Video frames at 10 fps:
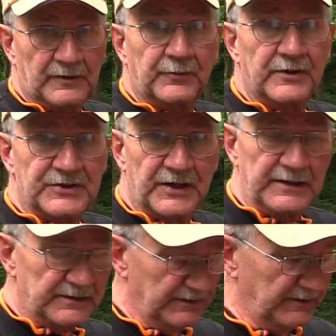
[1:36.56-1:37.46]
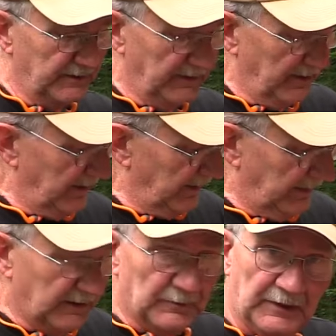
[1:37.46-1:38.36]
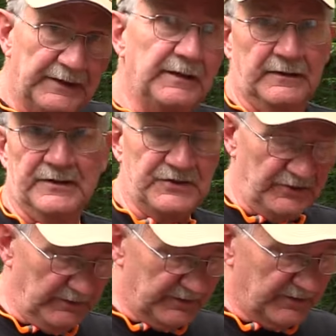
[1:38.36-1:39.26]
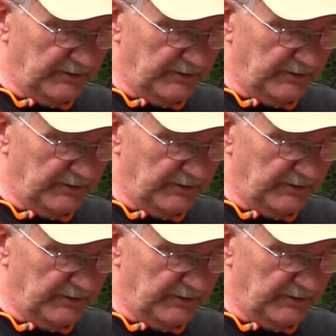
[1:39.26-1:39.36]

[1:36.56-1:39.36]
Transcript: We appreciate uh, him lending this to us,